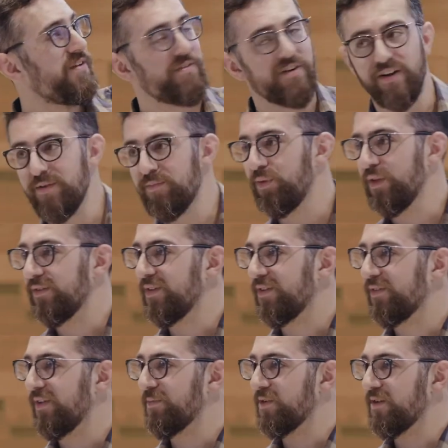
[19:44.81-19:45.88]
a very implicit
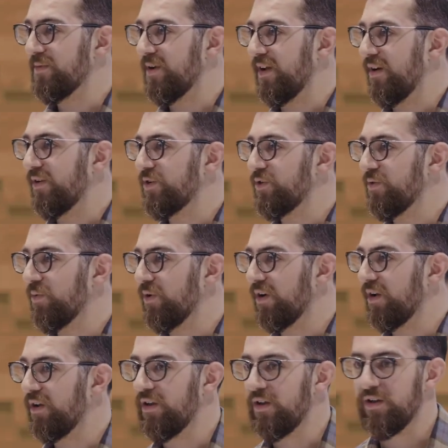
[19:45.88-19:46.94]
assumption about how it should
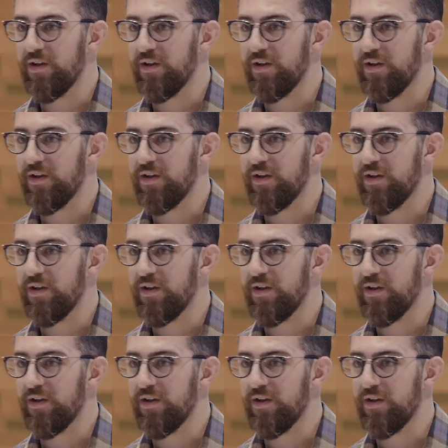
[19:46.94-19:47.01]
work